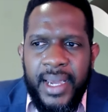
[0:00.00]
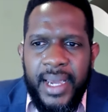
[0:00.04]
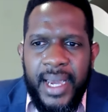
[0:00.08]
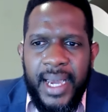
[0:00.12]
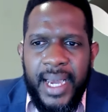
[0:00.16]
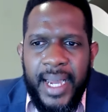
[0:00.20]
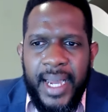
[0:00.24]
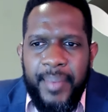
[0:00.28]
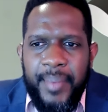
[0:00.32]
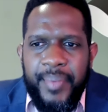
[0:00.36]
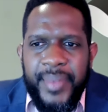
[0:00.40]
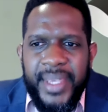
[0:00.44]

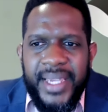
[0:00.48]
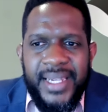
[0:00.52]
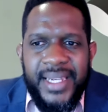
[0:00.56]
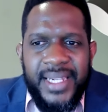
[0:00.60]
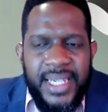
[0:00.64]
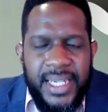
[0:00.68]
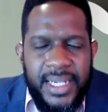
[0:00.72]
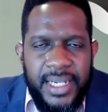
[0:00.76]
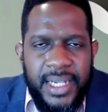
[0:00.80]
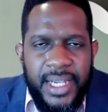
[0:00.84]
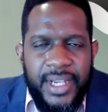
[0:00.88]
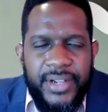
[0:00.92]
um, in
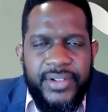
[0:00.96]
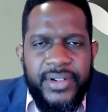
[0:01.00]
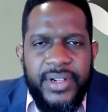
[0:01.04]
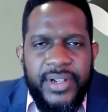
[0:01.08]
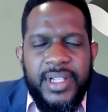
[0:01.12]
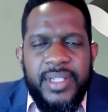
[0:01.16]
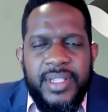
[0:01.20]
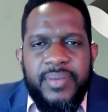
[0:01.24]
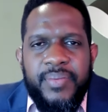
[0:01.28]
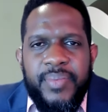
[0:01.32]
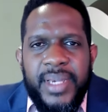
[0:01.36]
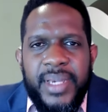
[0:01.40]
the
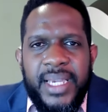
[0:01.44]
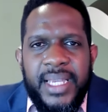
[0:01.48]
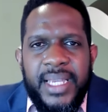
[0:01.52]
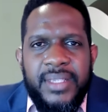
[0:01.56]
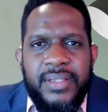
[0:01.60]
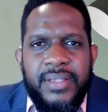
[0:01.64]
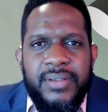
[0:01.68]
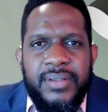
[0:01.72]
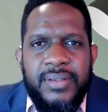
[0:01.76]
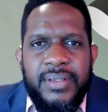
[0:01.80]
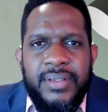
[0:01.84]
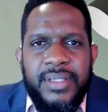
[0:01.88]
industrial
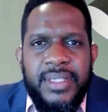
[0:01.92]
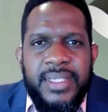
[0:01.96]
space,